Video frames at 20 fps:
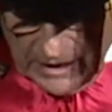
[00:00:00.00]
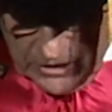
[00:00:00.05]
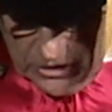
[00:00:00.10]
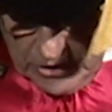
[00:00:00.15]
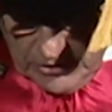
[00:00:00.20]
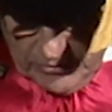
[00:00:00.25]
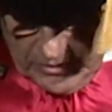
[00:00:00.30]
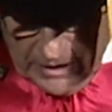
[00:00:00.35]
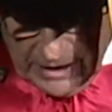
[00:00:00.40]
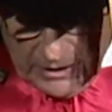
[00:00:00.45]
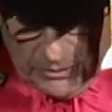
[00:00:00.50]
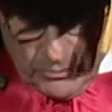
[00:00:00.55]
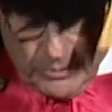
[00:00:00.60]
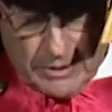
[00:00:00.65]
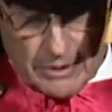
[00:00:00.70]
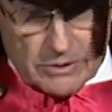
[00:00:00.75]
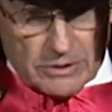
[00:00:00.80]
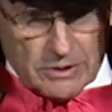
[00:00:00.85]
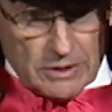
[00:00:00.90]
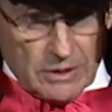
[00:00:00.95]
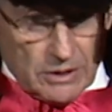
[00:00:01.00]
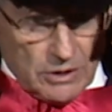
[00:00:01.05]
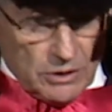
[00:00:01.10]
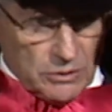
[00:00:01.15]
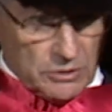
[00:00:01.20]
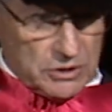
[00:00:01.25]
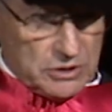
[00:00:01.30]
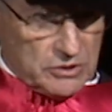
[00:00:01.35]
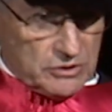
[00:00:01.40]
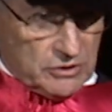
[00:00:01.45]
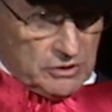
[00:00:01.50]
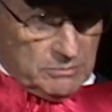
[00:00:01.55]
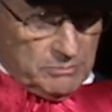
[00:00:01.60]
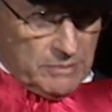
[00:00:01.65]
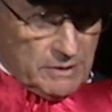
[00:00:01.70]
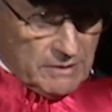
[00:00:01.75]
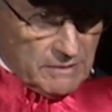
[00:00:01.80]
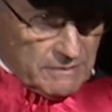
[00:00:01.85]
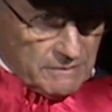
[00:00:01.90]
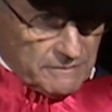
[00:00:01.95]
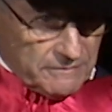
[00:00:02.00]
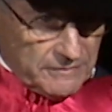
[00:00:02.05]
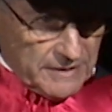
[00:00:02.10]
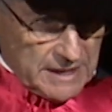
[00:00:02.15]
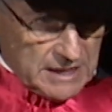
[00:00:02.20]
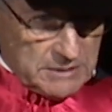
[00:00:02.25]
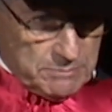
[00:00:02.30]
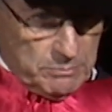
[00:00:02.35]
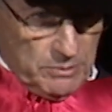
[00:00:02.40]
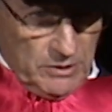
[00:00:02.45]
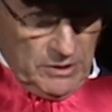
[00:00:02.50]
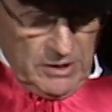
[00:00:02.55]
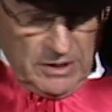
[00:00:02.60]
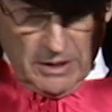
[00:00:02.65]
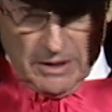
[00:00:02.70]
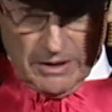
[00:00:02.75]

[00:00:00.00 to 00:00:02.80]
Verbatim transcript: sharing networks, YouTube, Facebook,